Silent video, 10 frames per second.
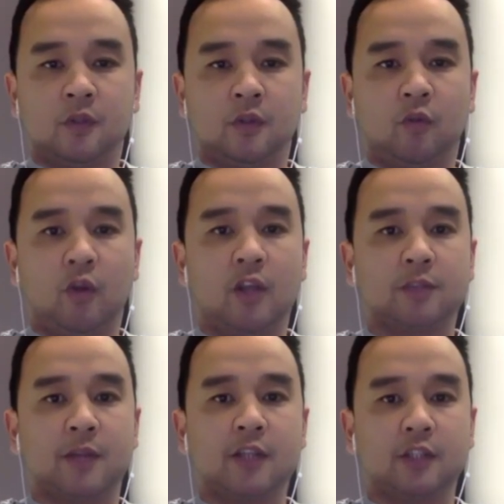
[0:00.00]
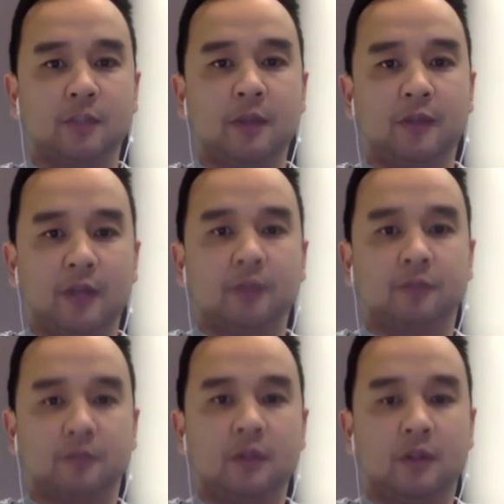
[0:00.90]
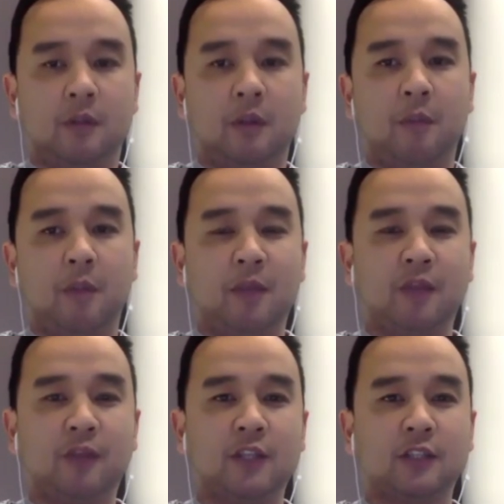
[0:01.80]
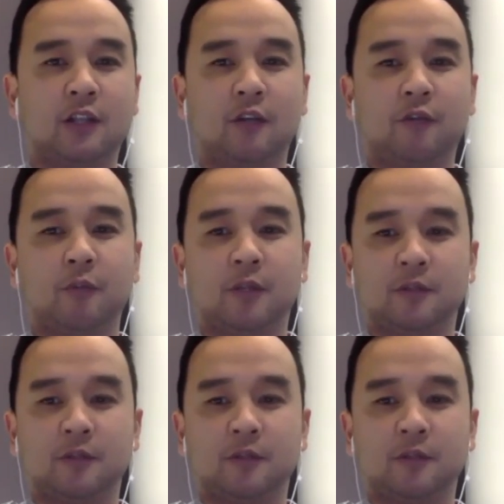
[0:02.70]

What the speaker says: great explanation about that. It made things clear for me.